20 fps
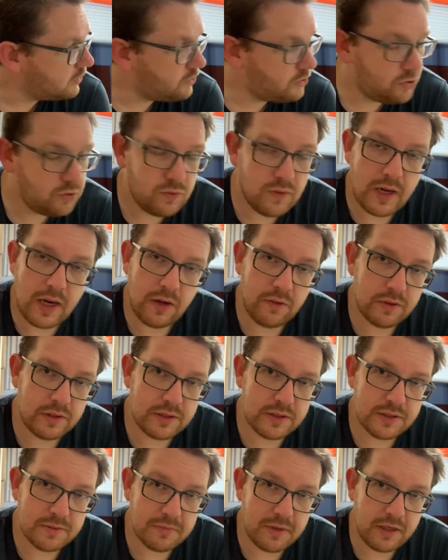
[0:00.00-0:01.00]
2
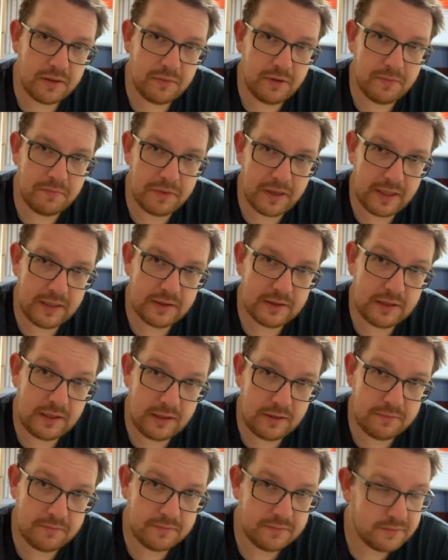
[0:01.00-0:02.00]
hours maybe
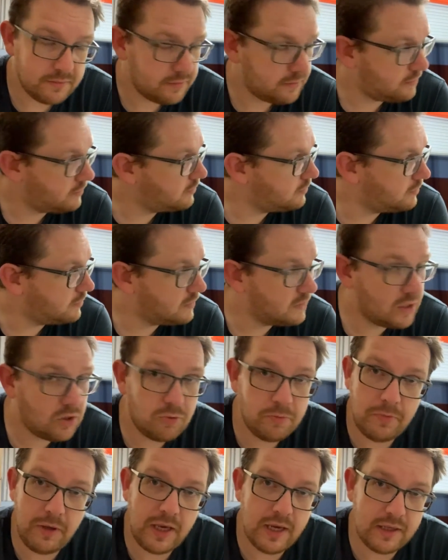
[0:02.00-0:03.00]
painting. That
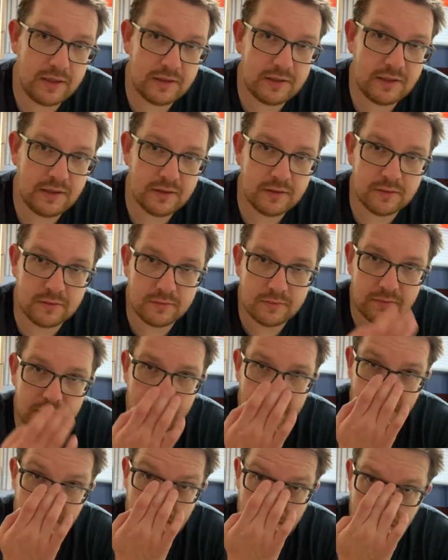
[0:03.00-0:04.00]
would be ideal.
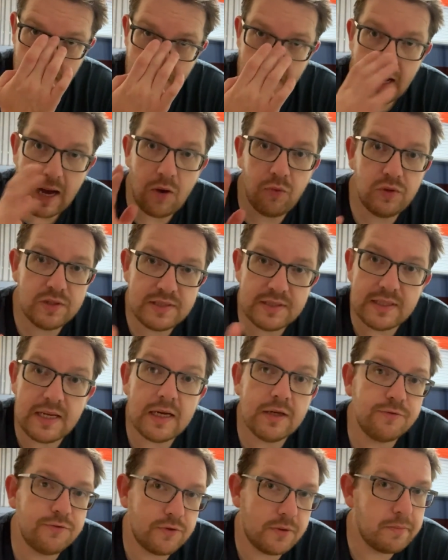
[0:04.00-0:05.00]
I will
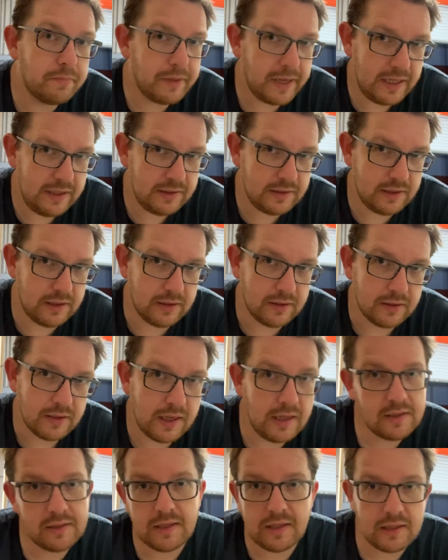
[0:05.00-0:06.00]
start from painting
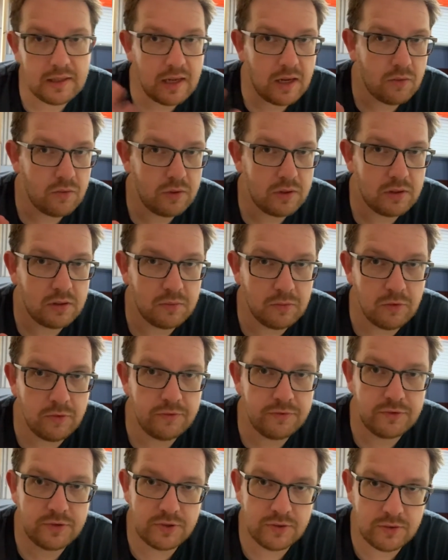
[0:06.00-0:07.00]
and then I will
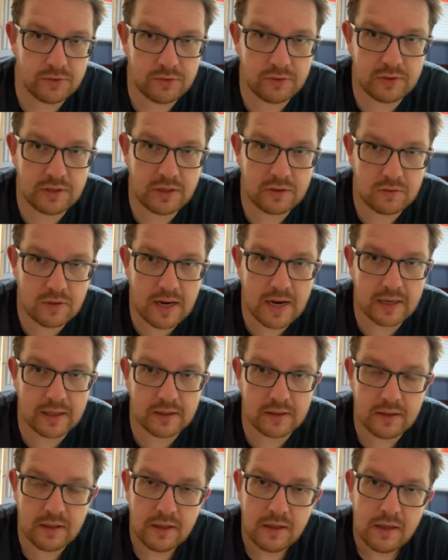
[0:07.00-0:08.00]
move to the
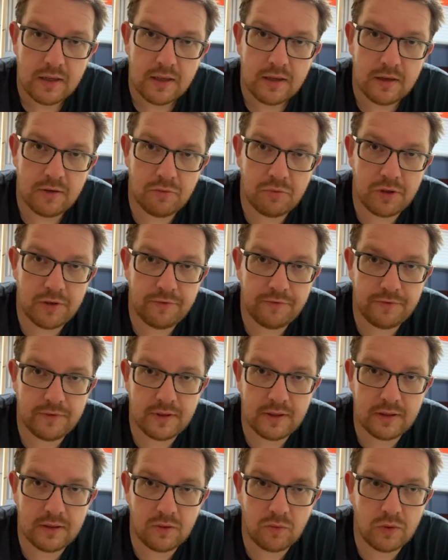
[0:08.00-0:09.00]
rack with
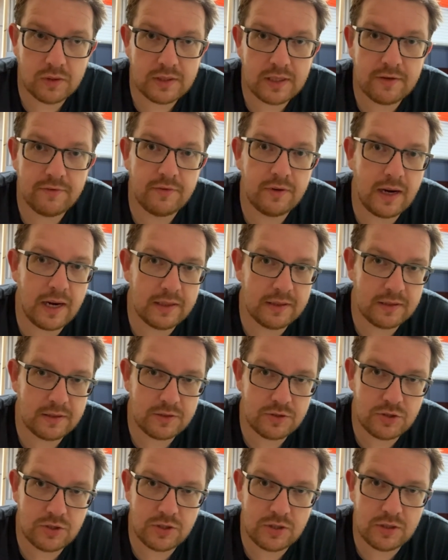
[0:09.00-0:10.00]
whatever
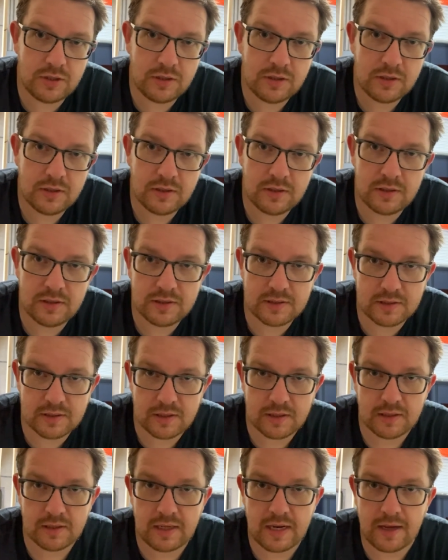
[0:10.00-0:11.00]
energy is
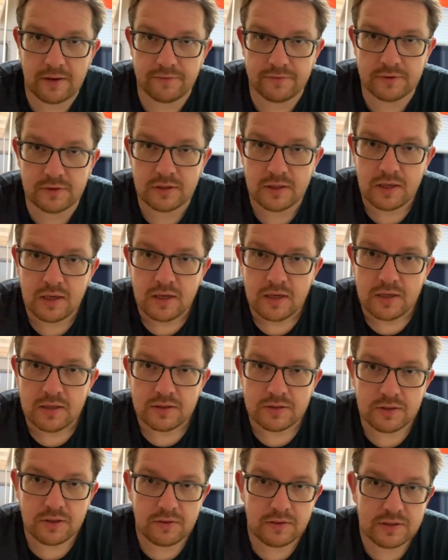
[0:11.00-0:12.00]
left.
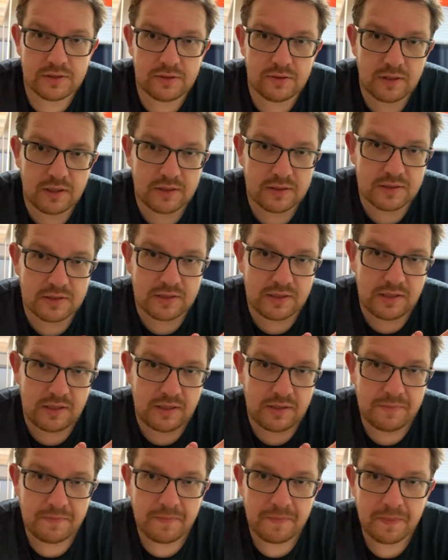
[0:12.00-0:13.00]
So as you can
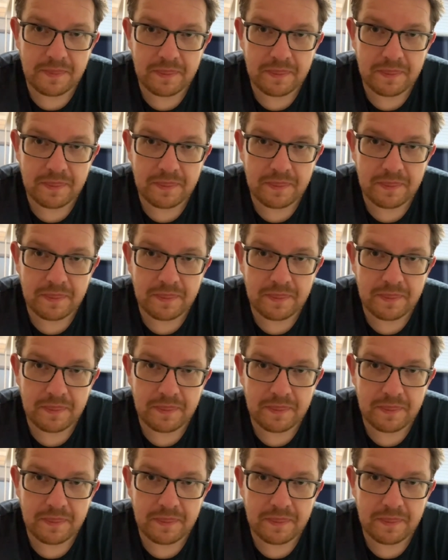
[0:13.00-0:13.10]
see,